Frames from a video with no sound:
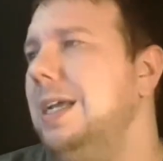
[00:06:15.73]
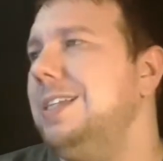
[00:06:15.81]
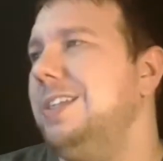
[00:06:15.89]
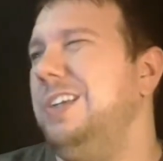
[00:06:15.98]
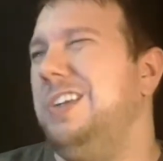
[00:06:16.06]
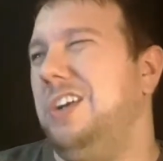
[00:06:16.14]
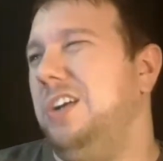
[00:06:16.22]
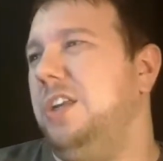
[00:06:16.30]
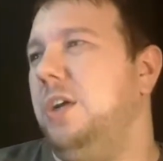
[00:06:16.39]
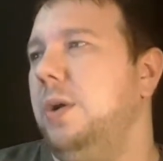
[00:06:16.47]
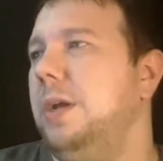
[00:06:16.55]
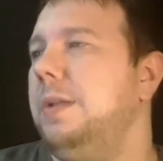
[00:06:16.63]
so you
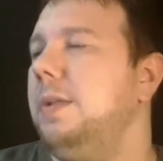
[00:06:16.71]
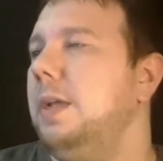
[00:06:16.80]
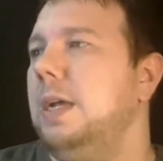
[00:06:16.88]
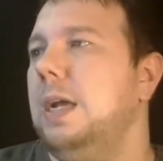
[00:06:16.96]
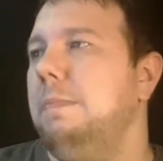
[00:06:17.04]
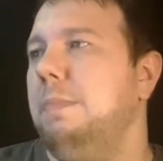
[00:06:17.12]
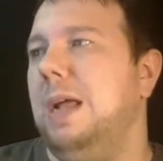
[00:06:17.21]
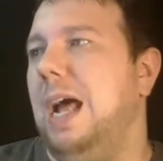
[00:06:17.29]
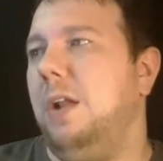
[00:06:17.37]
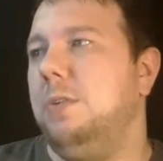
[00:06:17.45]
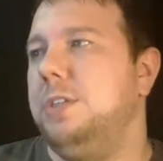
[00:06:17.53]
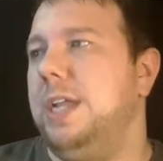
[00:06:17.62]
could do it, but
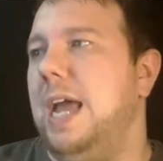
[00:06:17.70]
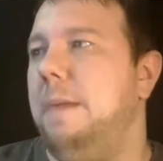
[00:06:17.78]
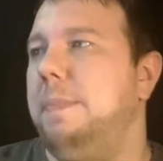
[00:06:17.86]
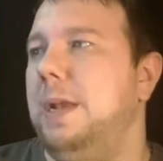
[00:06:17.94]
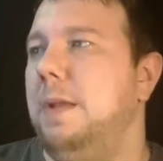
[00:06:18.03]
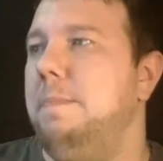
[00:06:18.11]
I don't see it happening.